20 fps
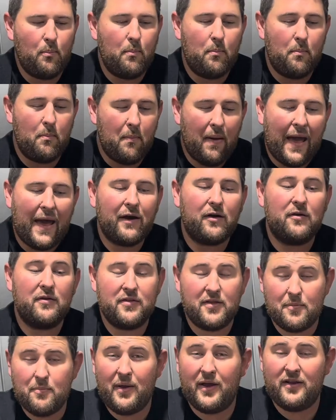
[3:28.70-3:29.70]
matter
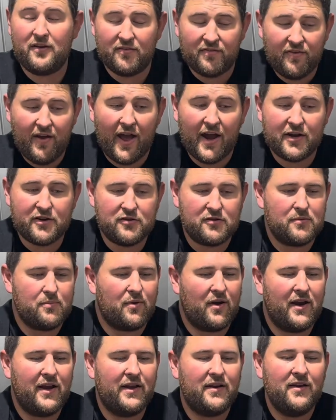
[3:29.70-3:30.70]
the manufacturer
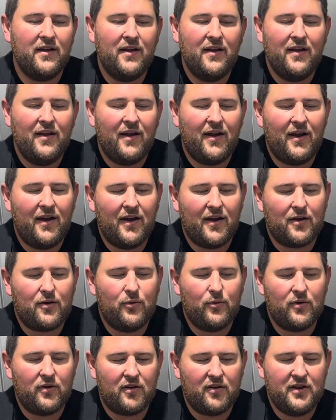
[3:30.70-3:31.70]
brand,
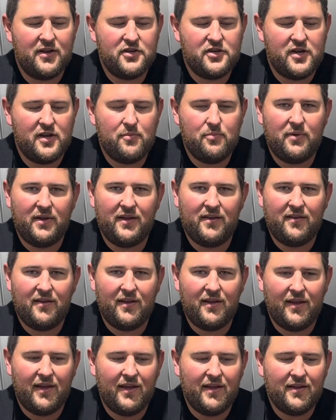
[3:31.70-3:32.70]
1/4 inch
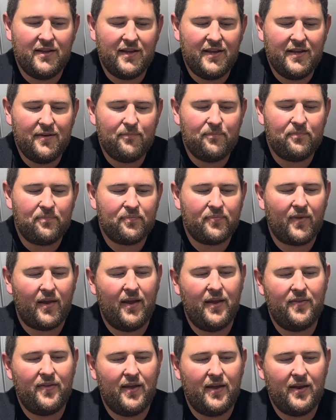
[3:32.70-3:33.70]
MPT inlet,
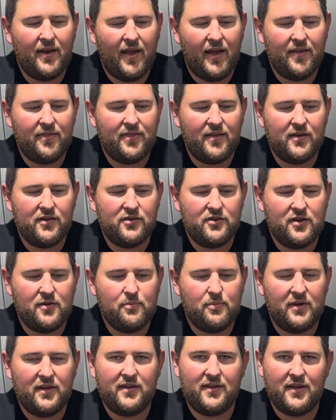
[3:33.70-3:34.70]
and then 1/8 inch
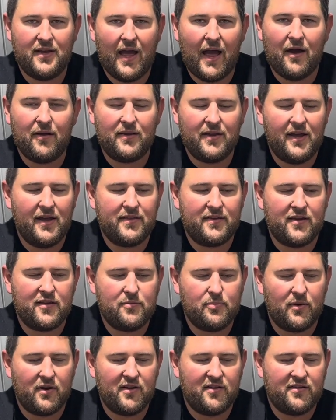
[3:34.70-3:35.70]
MPT outlet. That's
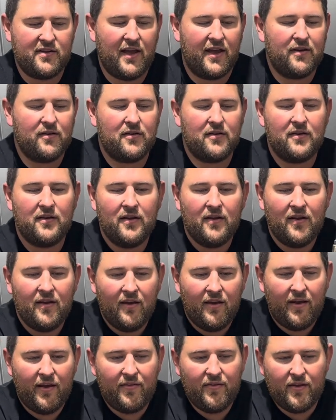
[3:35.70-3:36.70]
pretty standard.
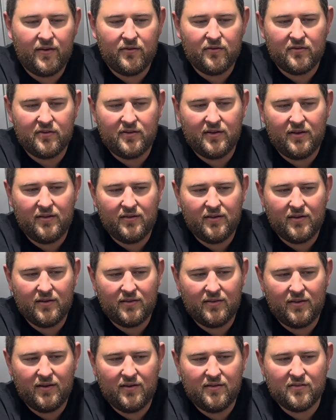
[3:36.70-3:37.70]
And then you'll see
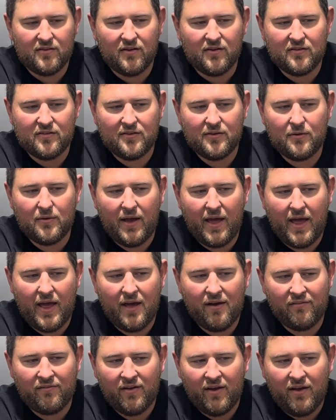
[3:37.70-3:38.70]
that these also
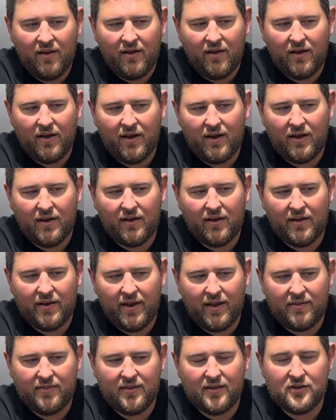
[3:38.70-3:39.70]
have an
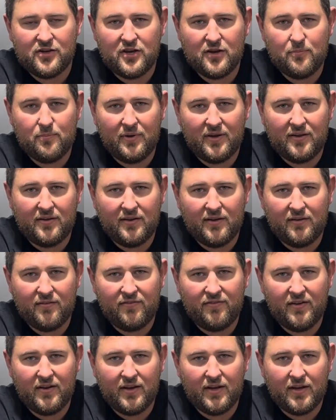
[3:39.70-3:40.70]
1/8 inch MPT
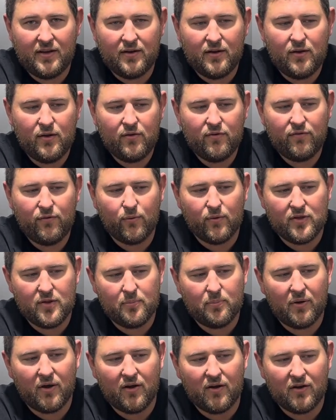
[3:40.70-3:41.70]
fitting for the
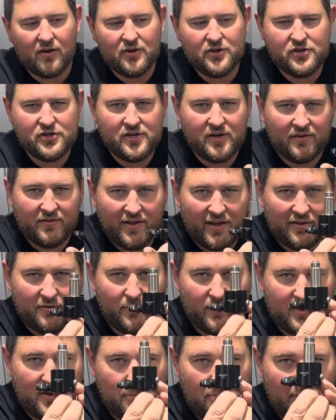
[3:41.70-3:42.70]
purge. That's
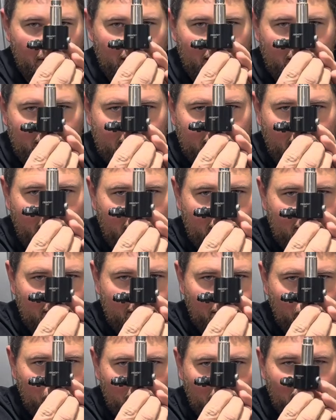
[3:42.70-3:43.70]
what the P stands
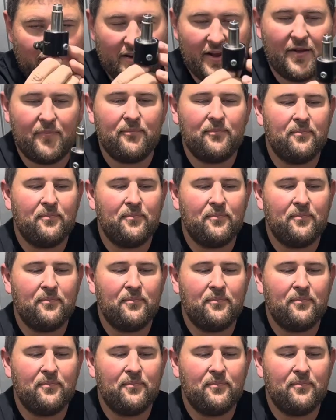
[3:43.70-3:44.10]
for on it.